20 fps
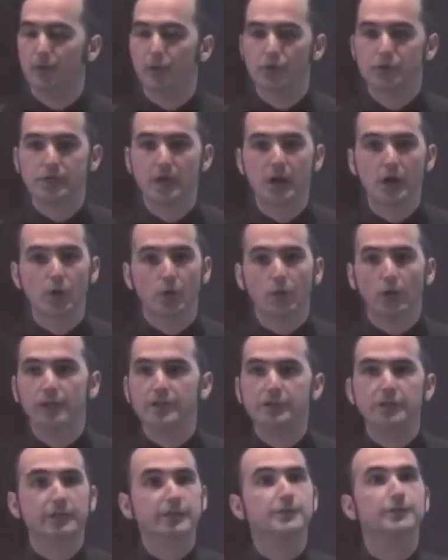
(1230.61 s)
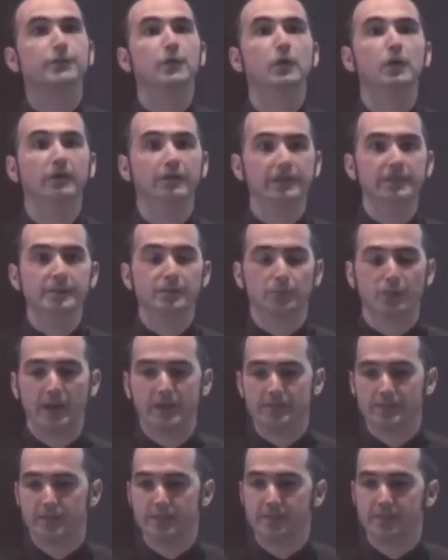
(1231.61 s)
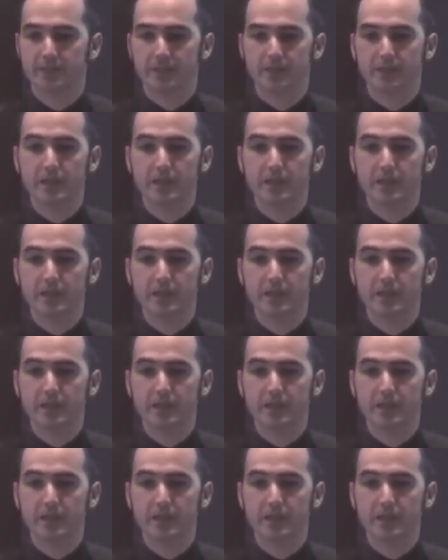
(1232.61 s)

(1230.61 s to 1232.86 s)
And of course, religion is full of these practices.